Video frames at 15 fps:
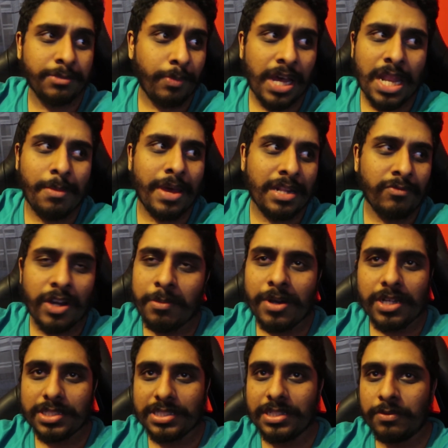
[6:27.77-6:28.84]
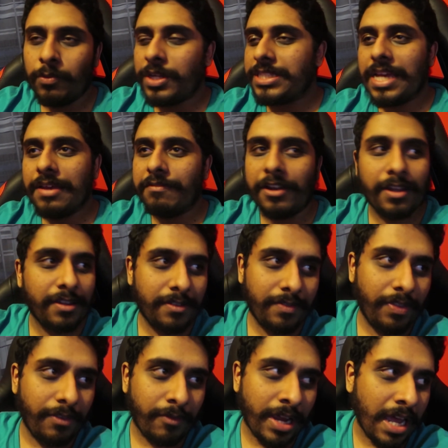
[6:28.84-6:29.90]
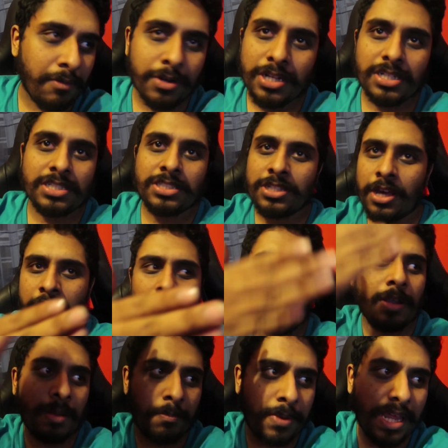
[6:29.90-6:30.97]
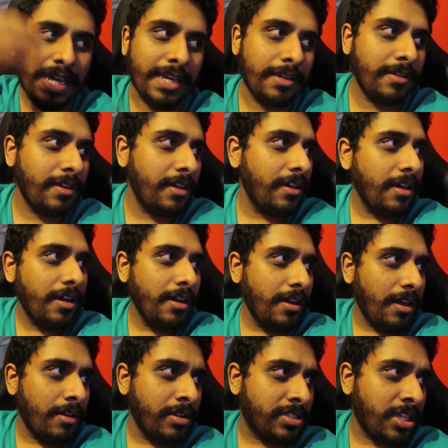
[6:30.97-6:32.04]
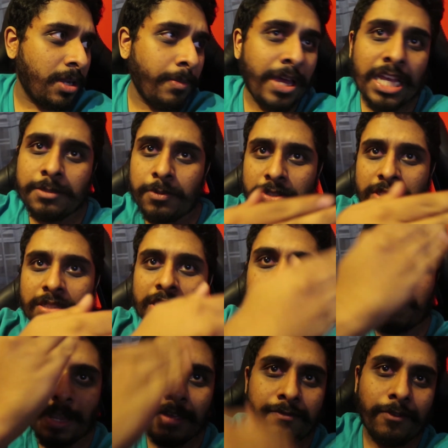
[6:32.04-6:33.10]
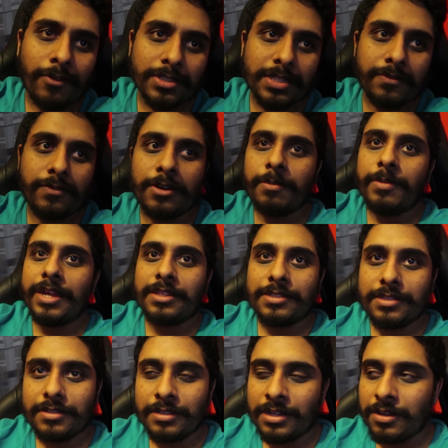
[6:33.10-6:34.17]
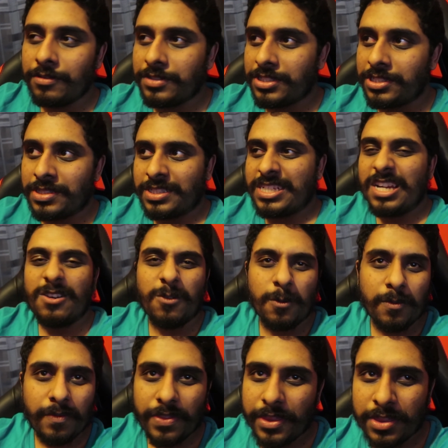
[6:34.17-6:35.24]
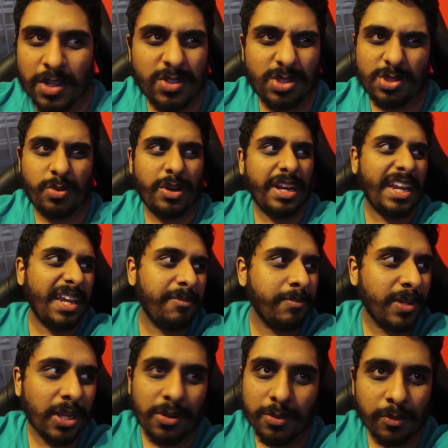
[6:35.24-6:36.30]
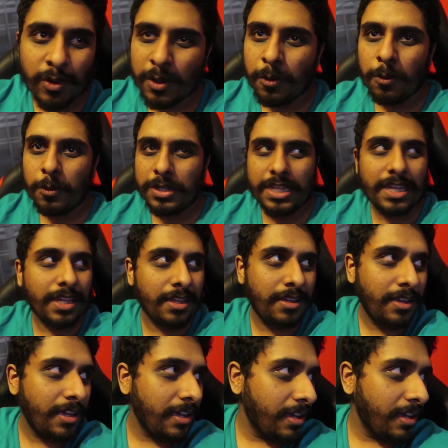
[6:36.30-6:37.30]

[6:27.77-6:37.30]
Spider-Man Remastered, whatever. Right? I want to just turn it on and play. I want to turn on my Xbox and just play Forza for a bit. You know, just chill. No stream, no recording.